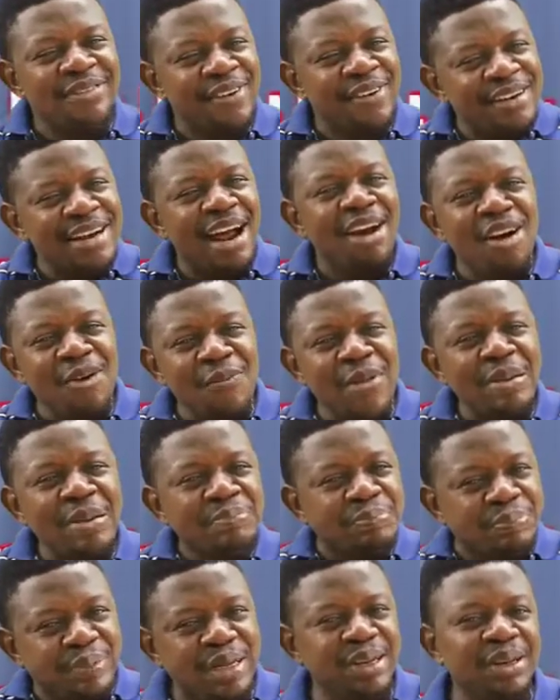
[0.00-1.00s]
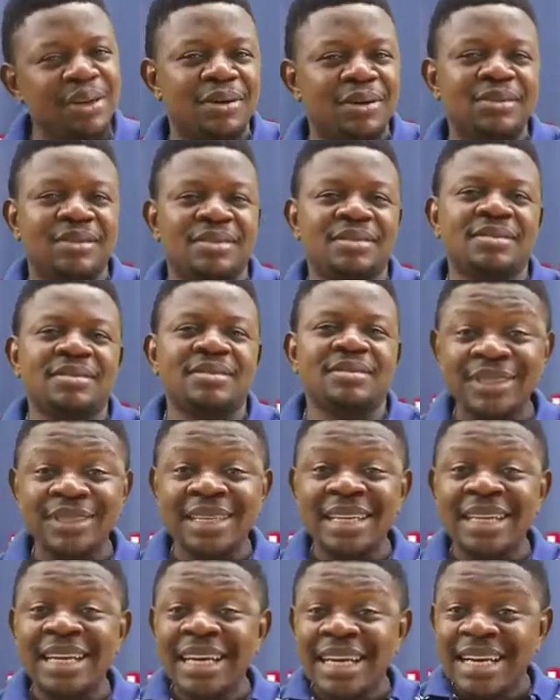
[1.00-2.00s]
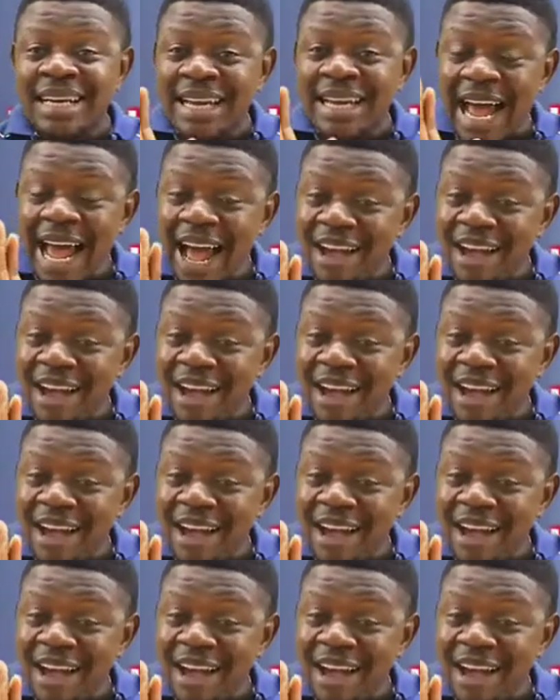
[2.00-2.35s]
federal government, billions. I